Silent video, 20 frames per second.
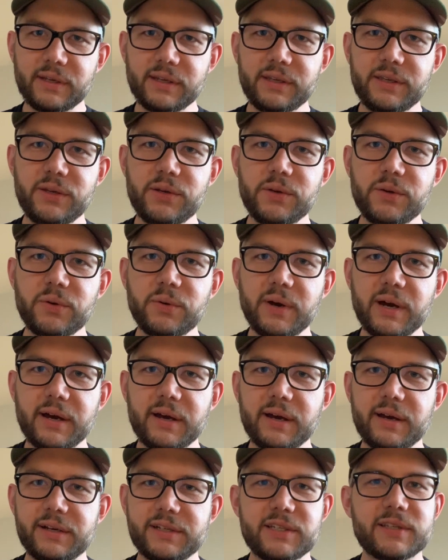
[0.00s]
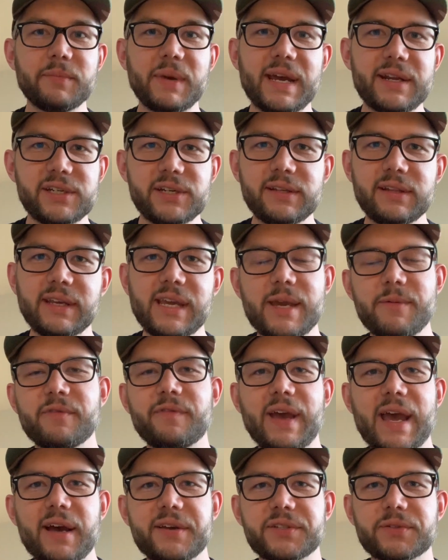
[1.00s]
just imagine the game
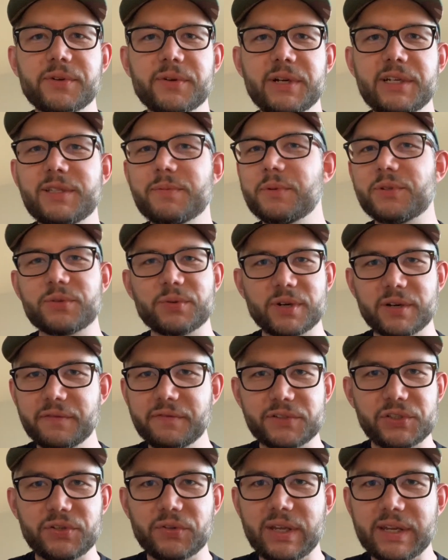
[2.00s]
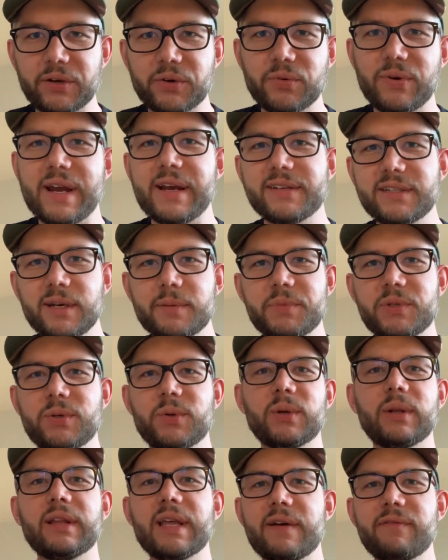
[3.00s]
of asteroids was sort of just like cranked up
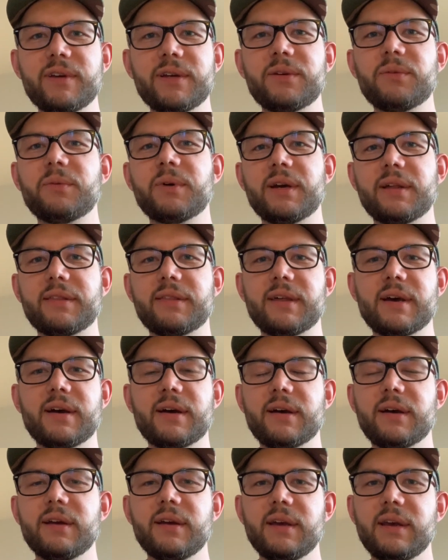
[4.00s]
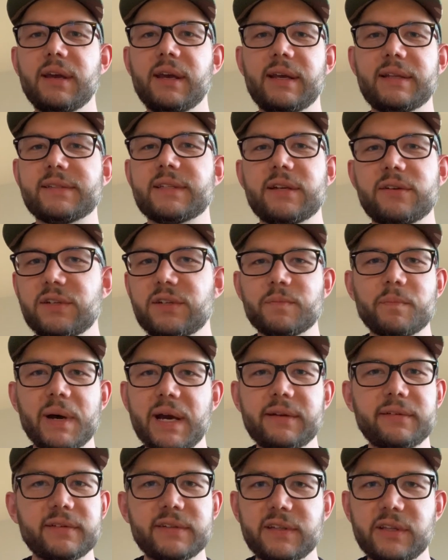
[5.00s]
to 11 with, instead
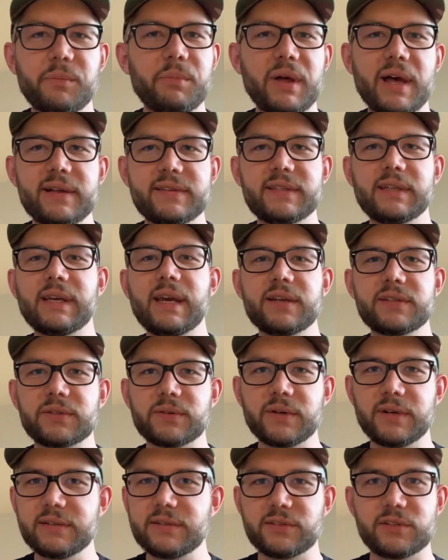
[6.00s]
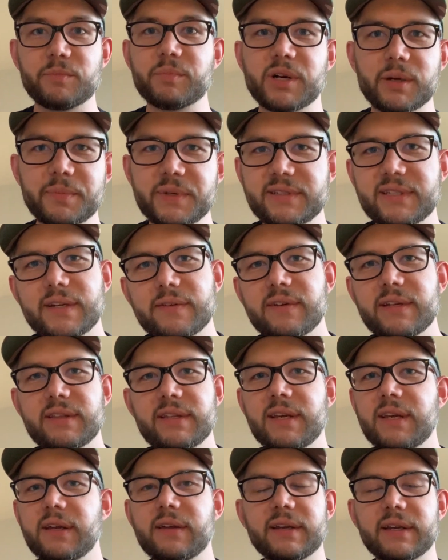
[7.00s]
mindlessly blasting asteroids, there's a purpose to
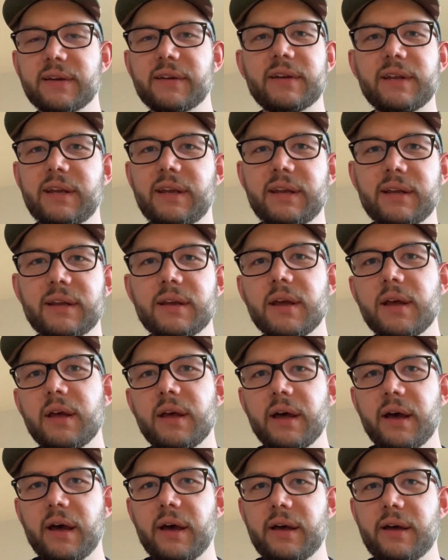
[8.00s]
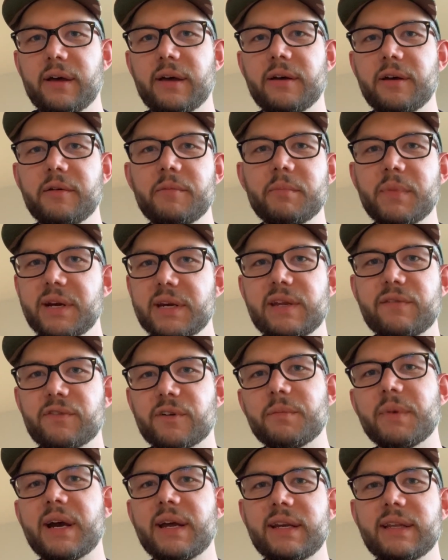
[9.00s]
everything. Like you're getting money
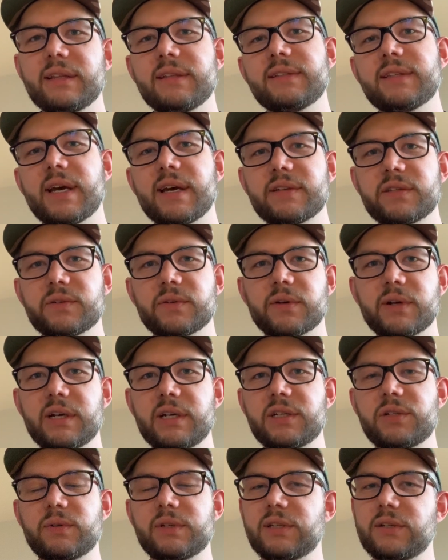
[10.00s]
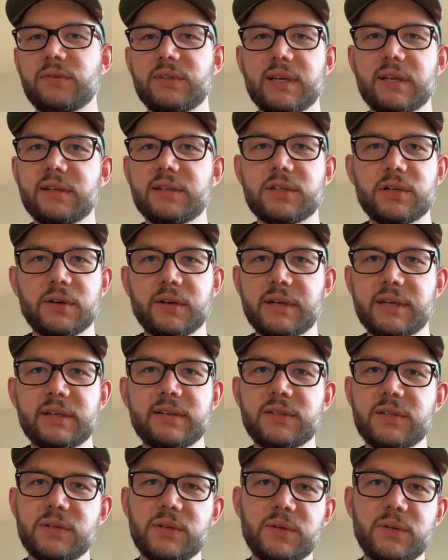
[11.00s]
for mining these asteroids, which you then turn
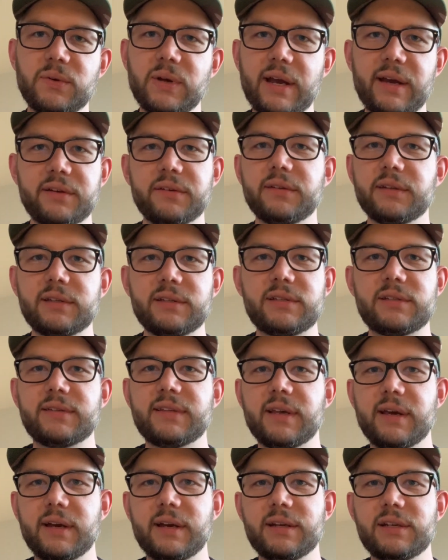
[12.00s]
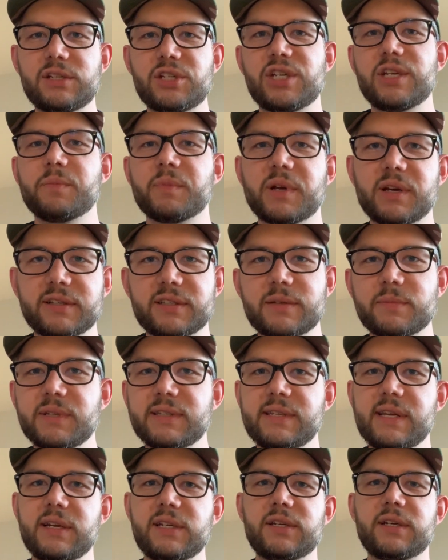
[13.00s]
into endless ship
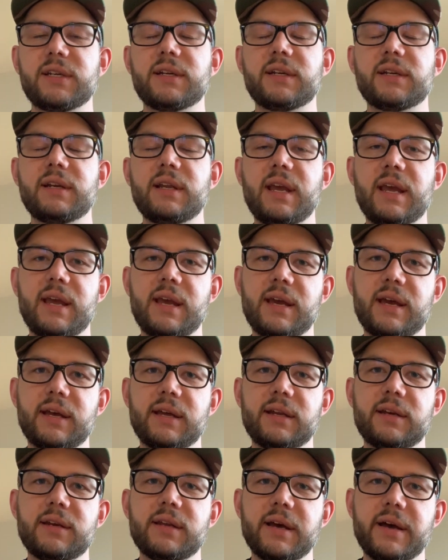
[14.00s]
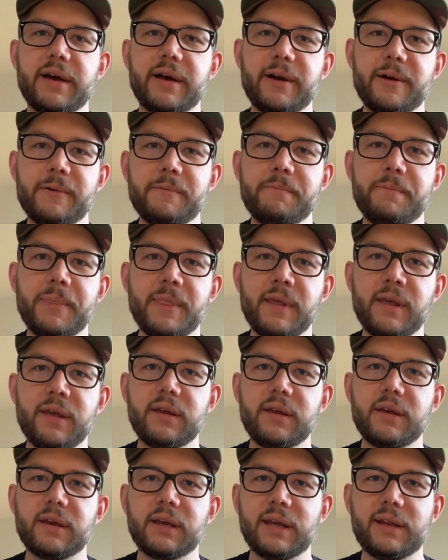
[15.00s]
customization and
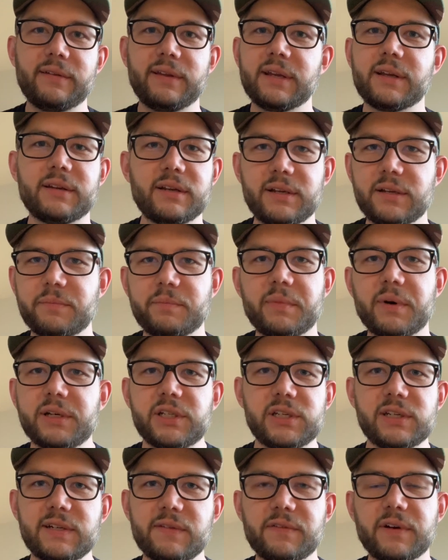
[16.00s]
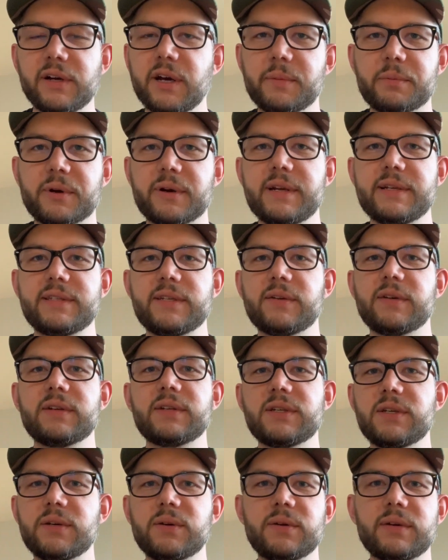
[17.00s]
kind of like a bunch of different upgrades you can
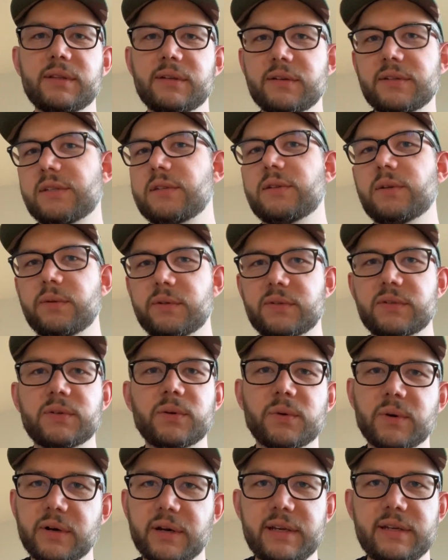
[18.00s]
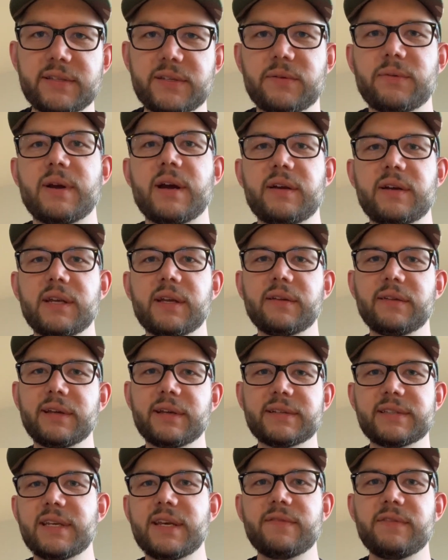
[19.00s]
do. And there's this whole story surrounding
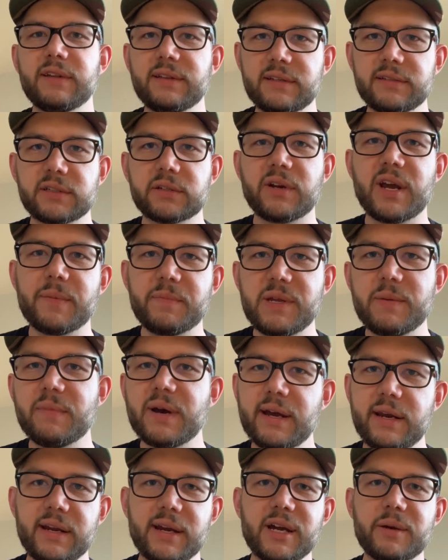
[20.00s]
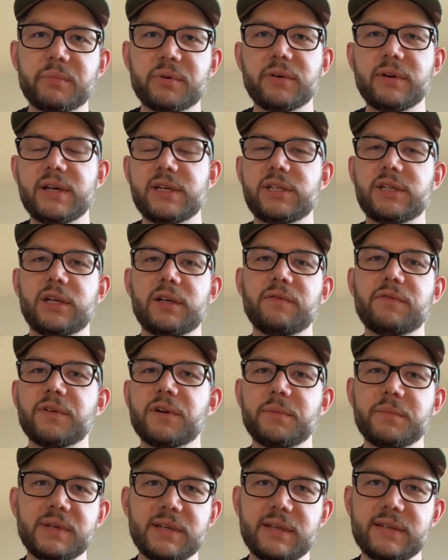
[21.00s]
like saving this scrappy mining operation
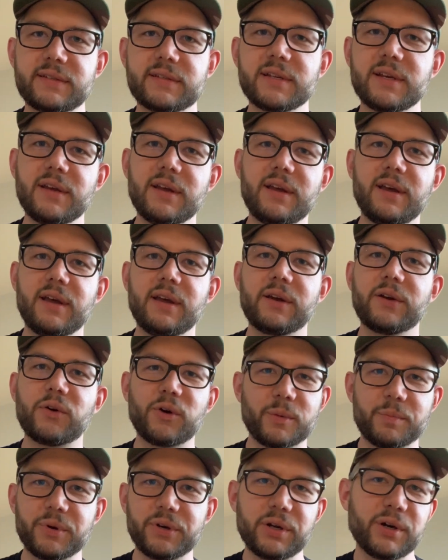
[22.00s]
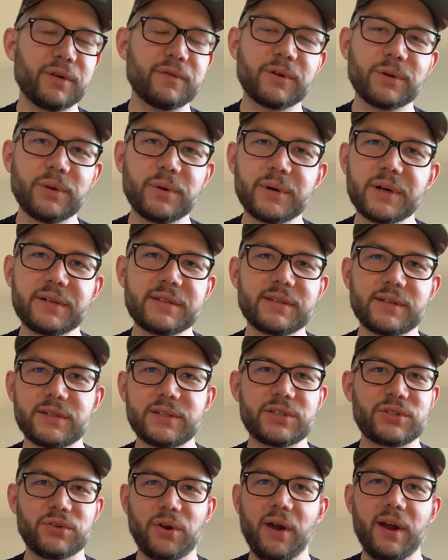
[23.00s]
from these corporate overlords that are
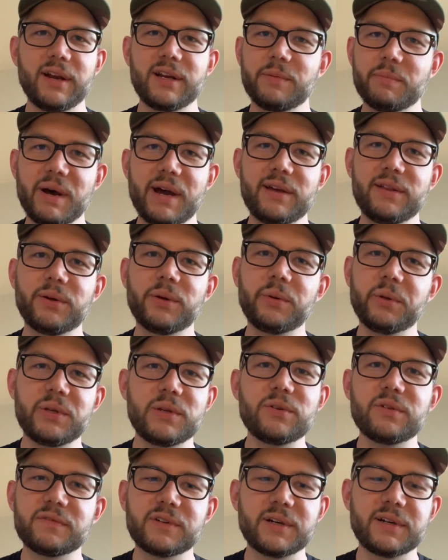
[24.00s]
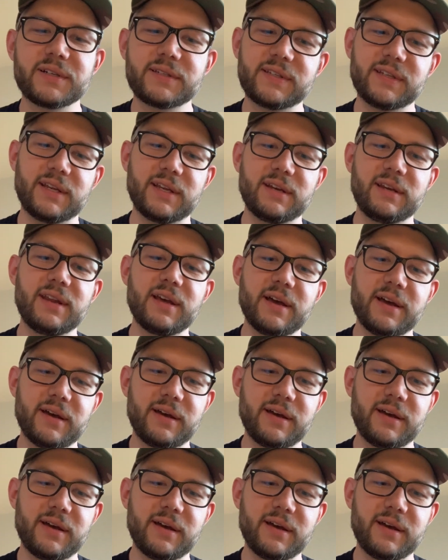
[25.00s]
just trying to buy the whole universe and